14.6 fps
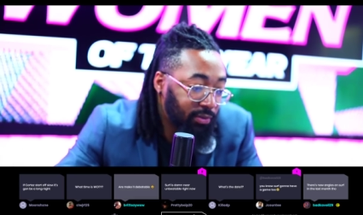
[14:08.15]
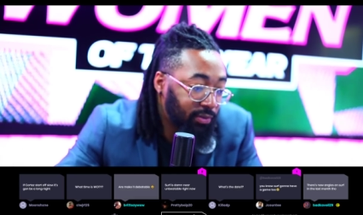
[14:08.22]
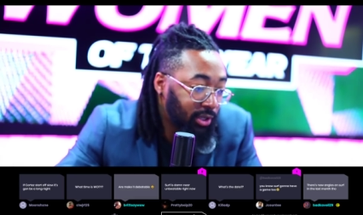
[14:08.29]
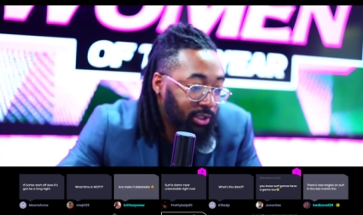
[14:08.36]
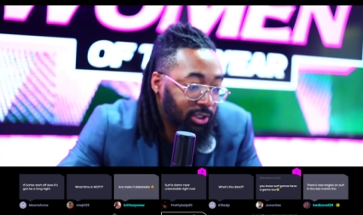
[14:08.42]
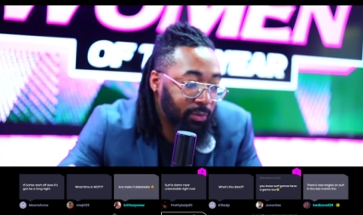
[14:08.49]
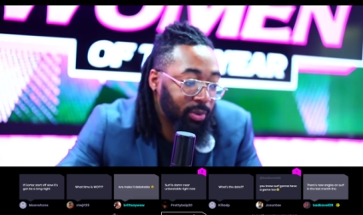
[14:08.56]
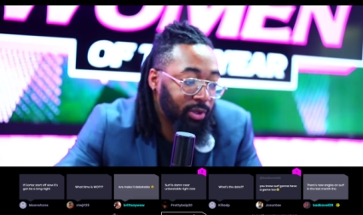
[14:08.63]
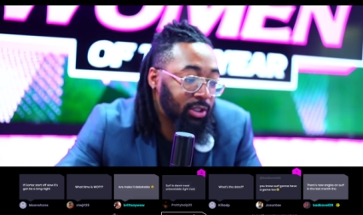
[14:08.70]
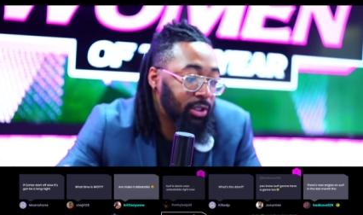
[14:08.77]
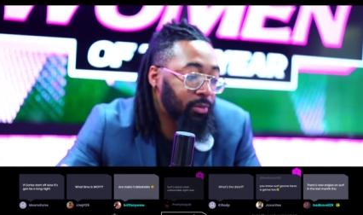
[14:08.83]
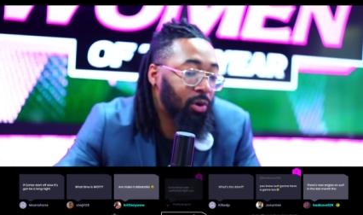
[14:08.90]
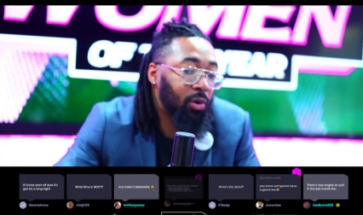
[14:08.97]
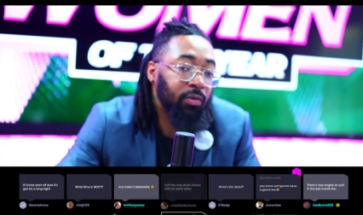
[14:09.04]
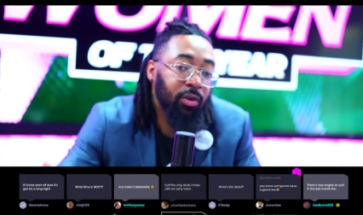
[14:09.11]
it just puts him
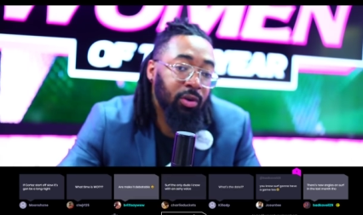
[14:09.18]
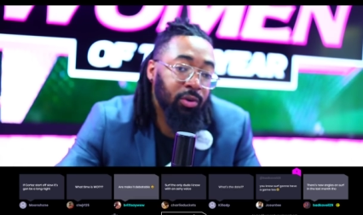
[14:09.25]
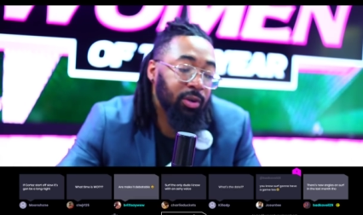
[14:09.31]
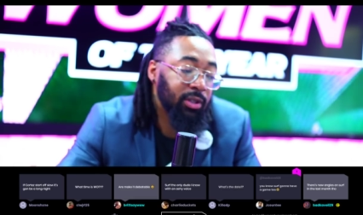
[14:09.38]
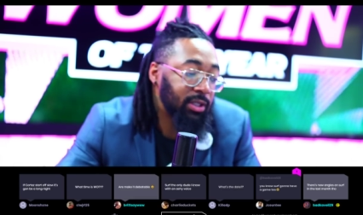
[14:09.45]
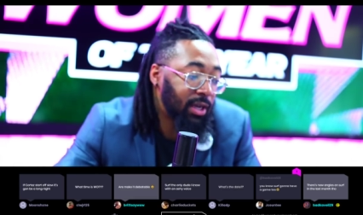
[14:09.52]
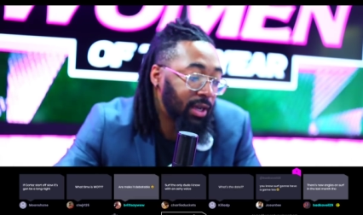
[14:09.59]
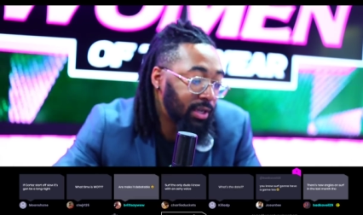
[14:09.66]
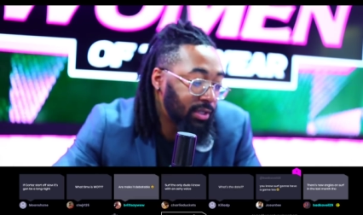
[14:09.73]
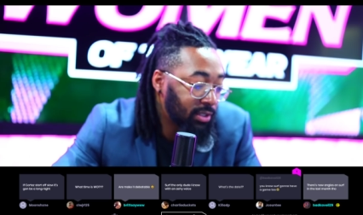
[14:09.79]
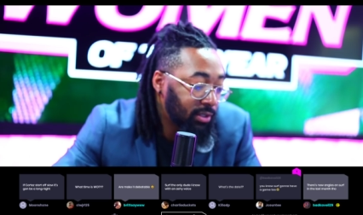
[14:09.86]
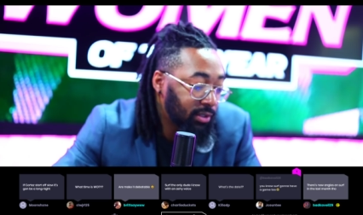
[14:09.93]
over Cortez.